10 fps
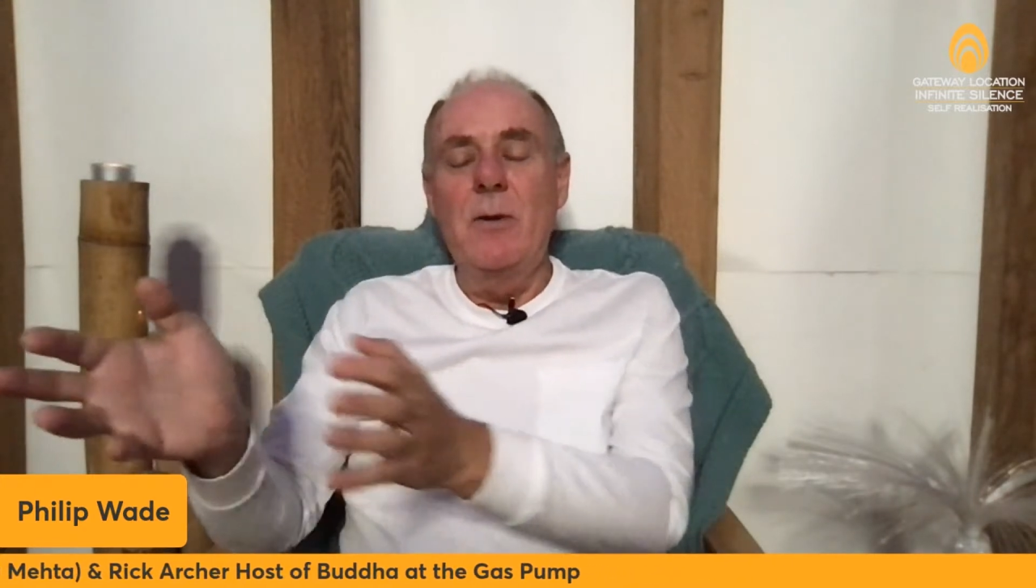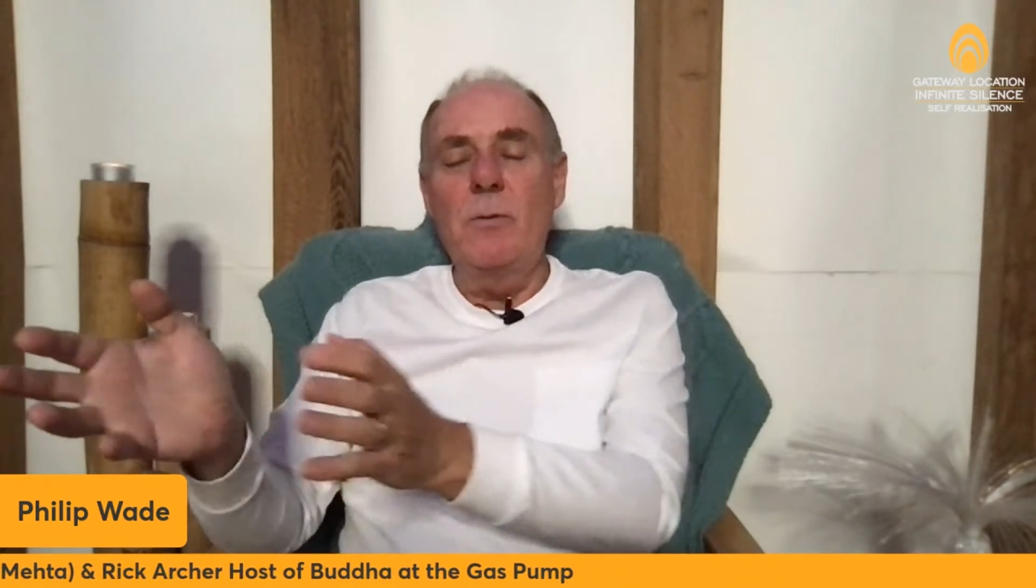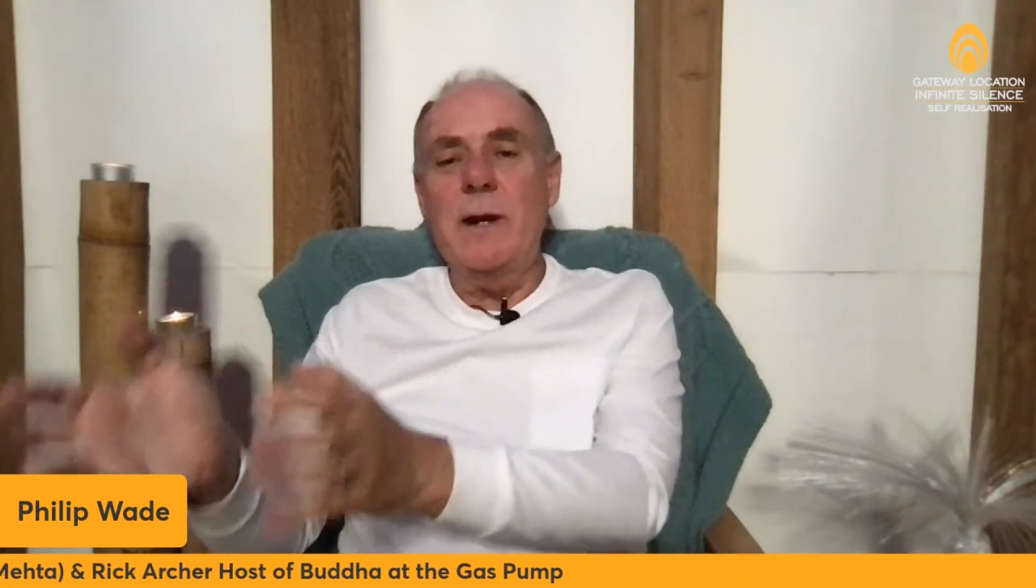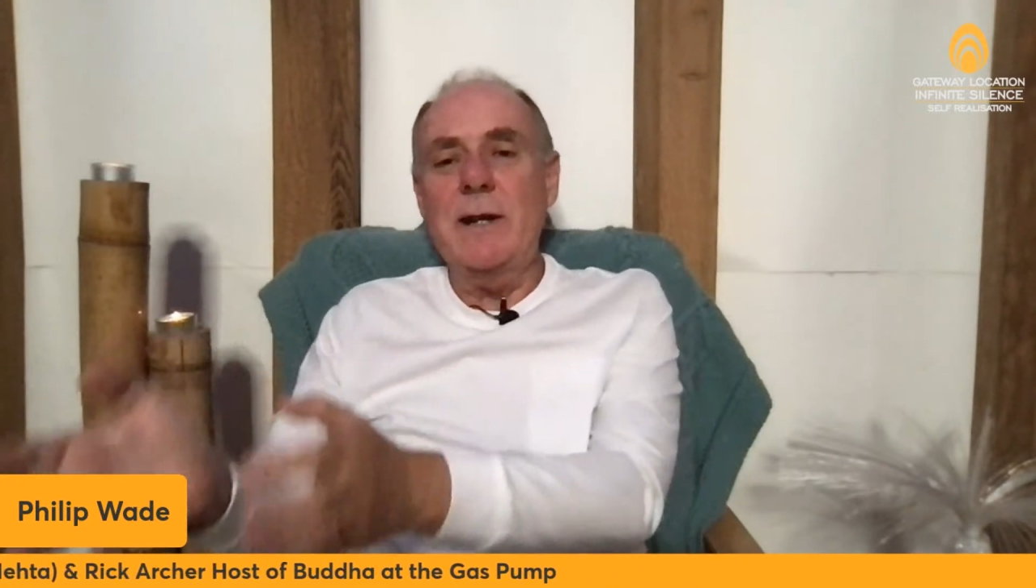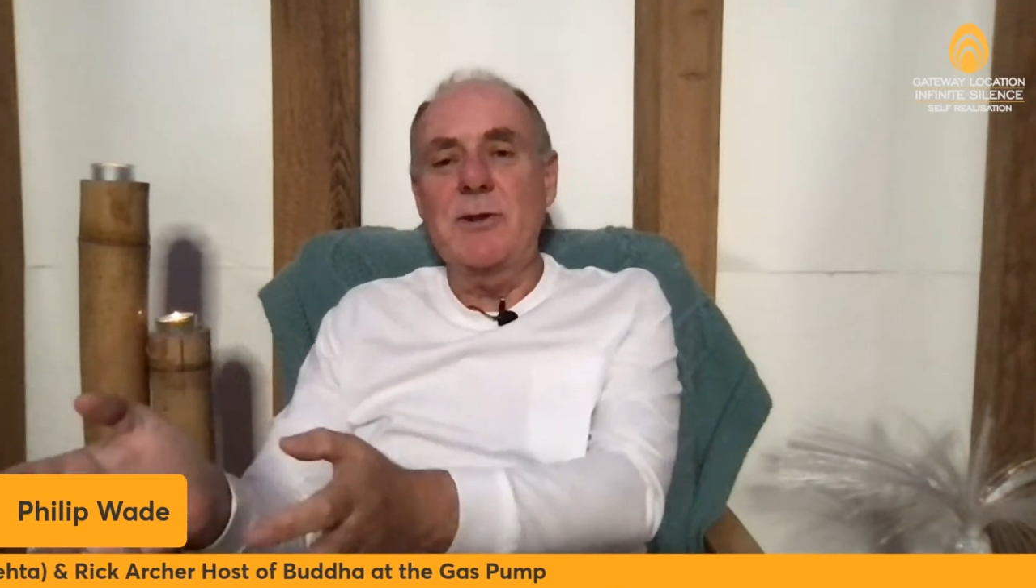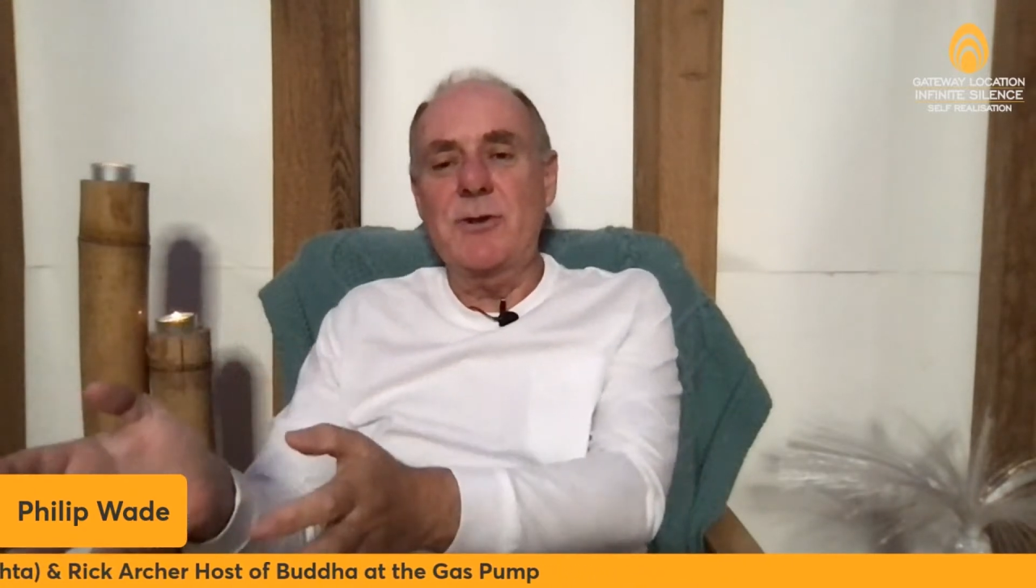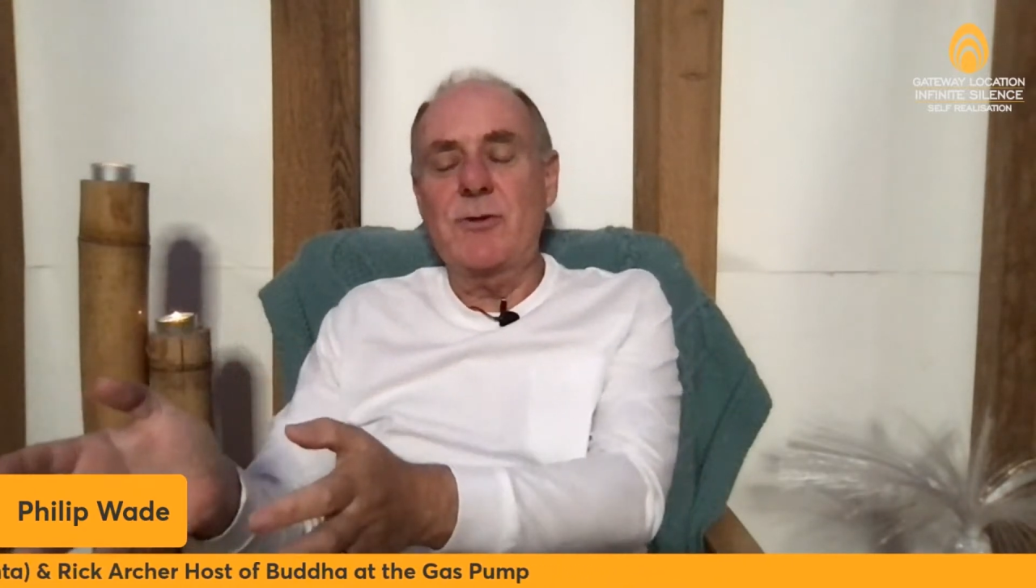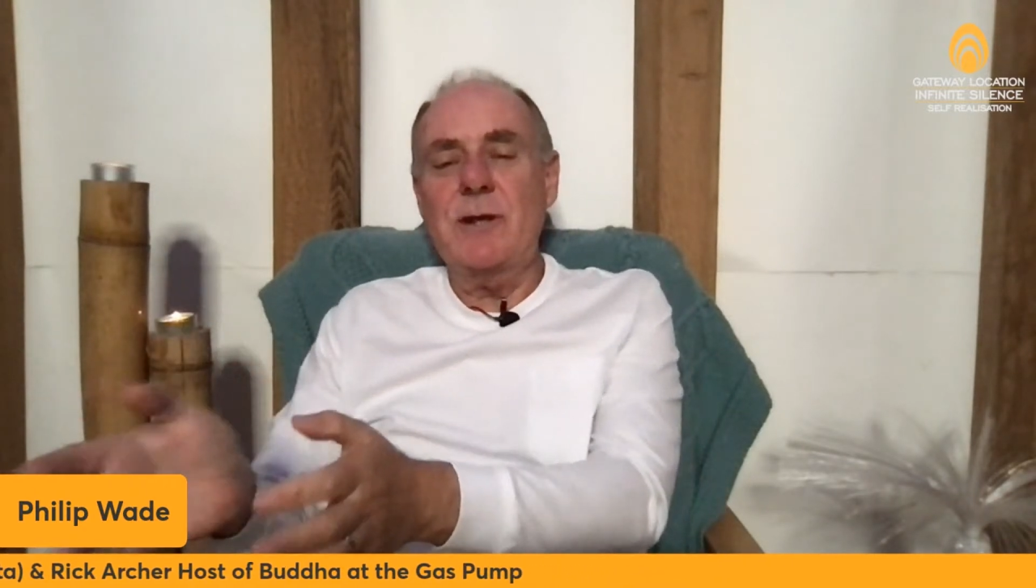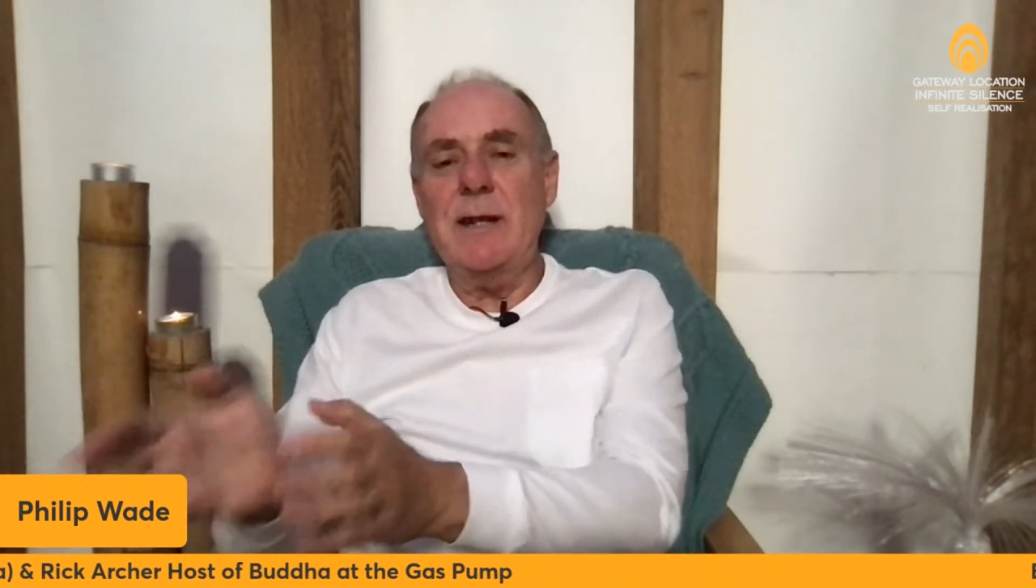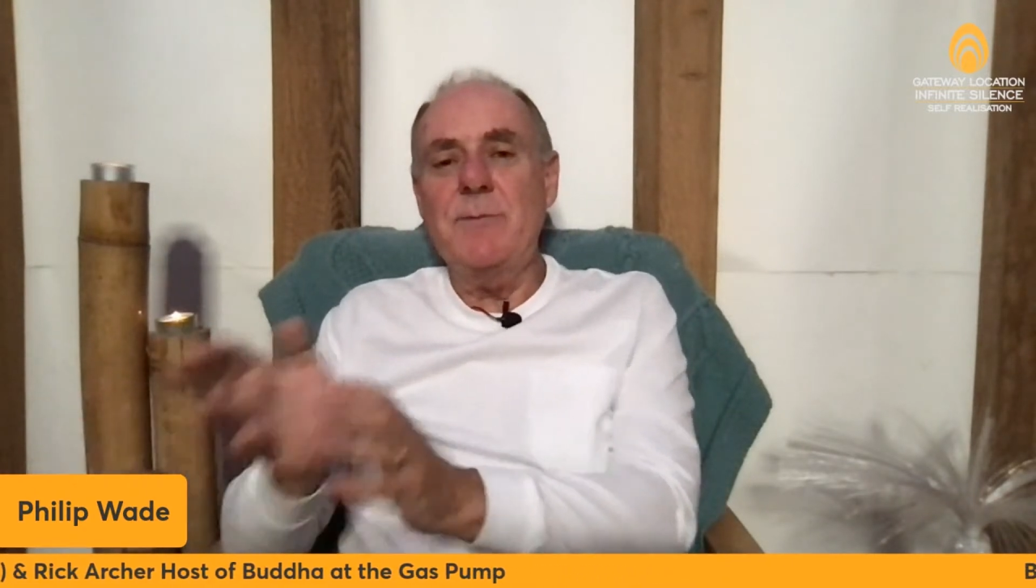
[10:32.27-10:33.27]
which
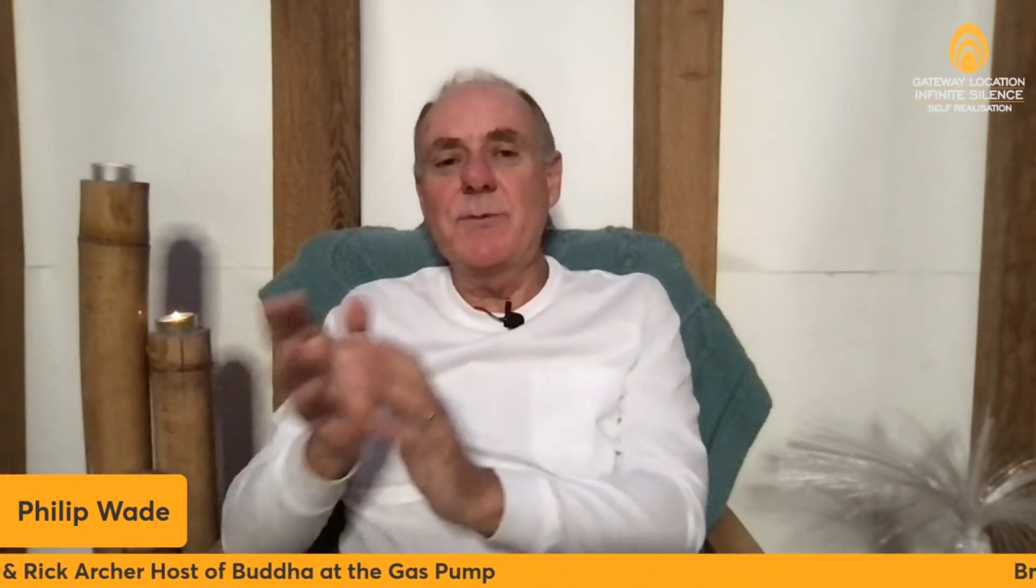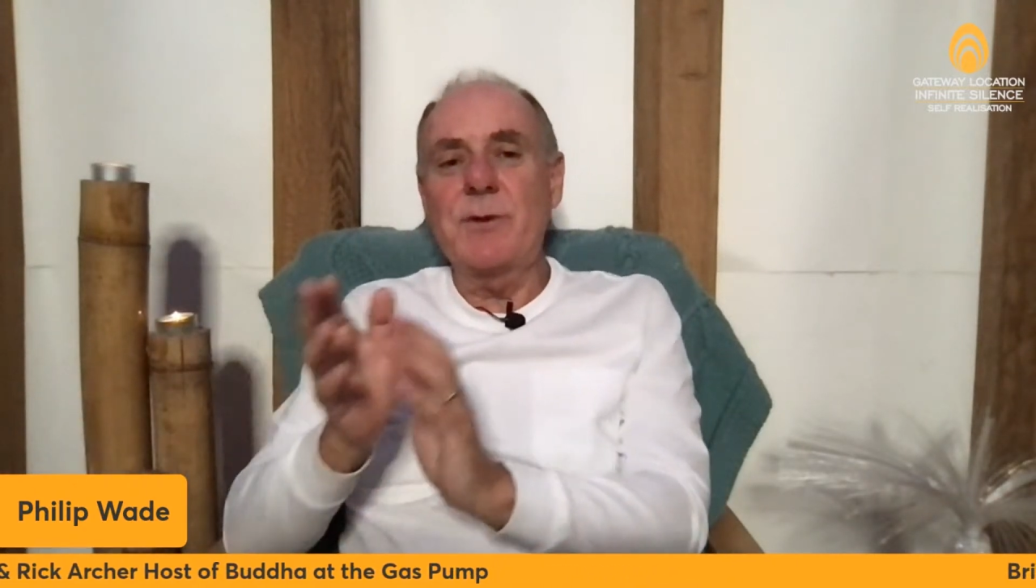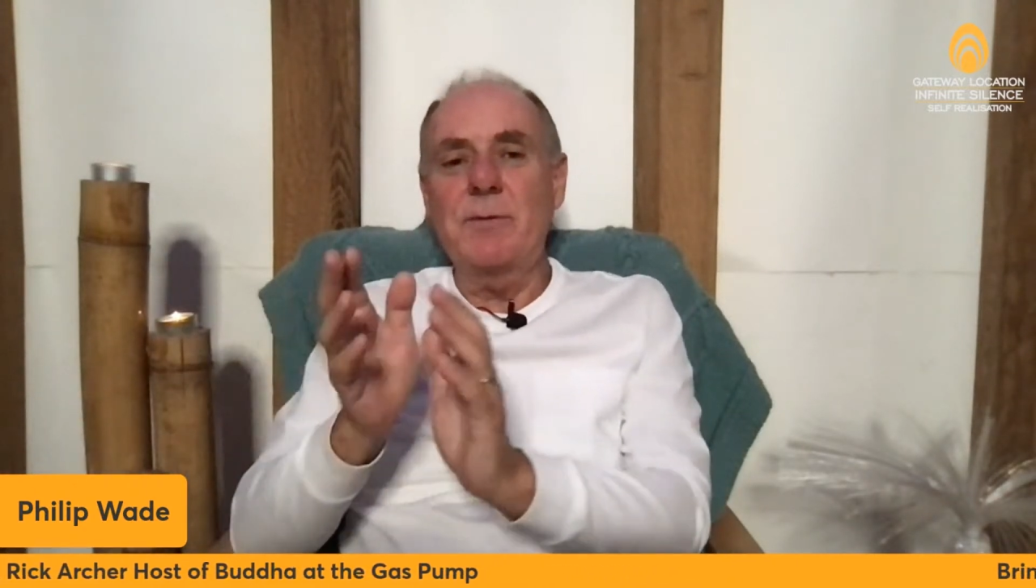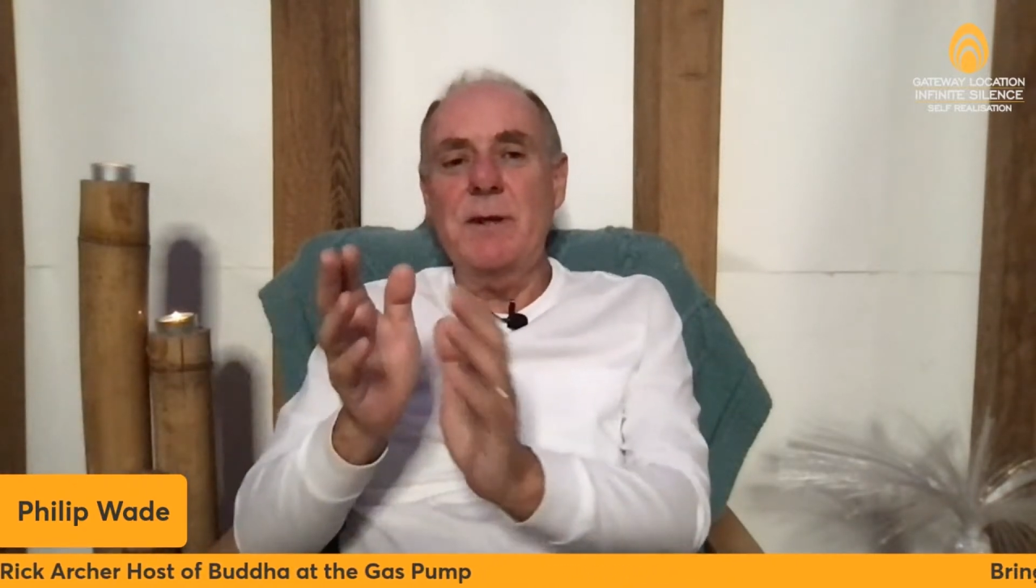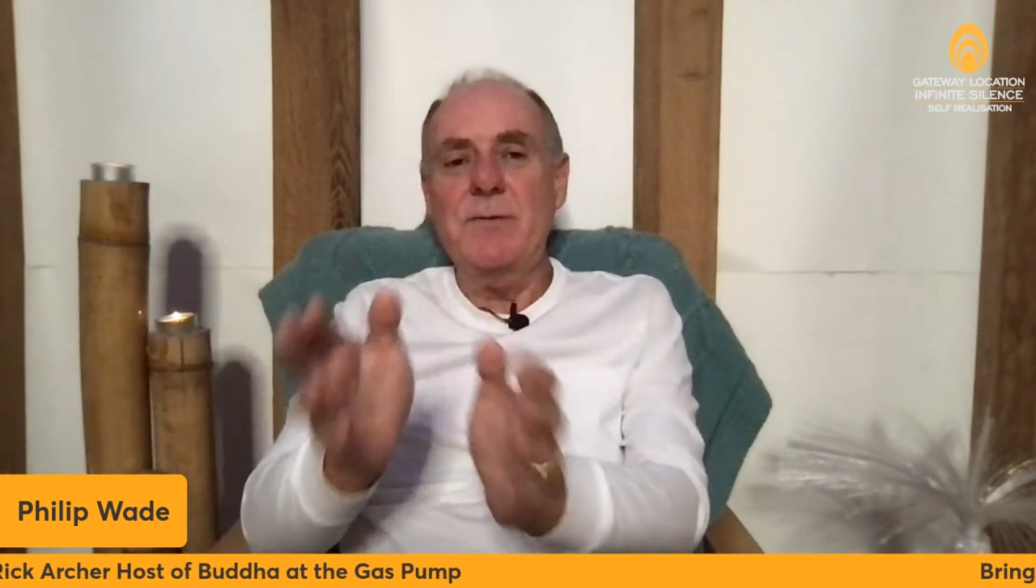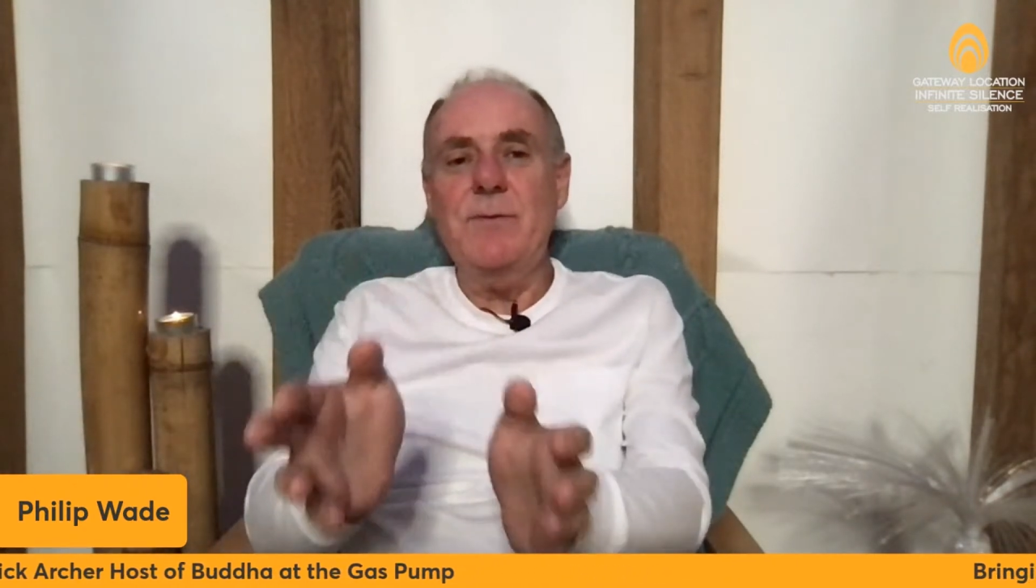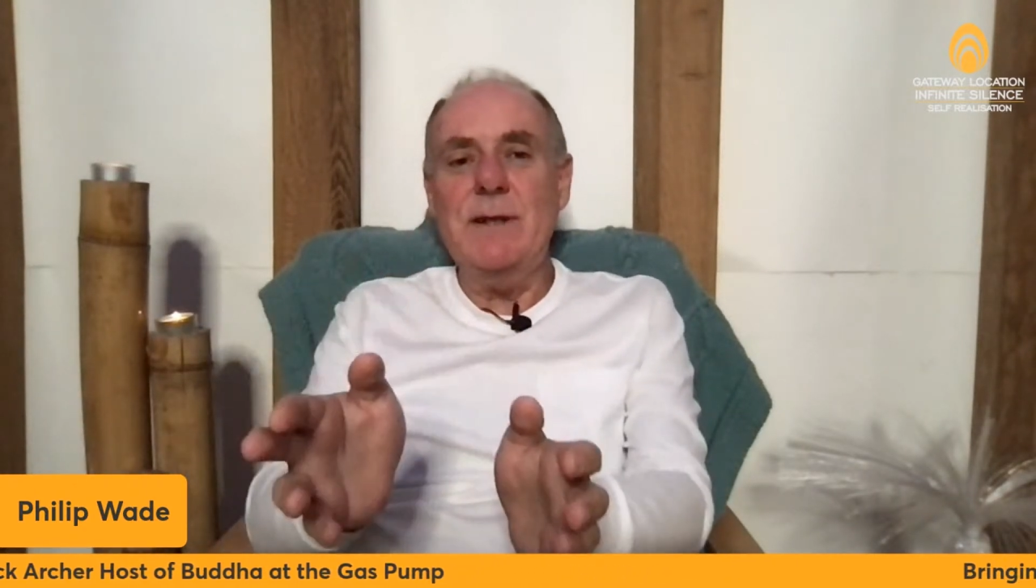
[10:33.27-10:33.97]
streams or which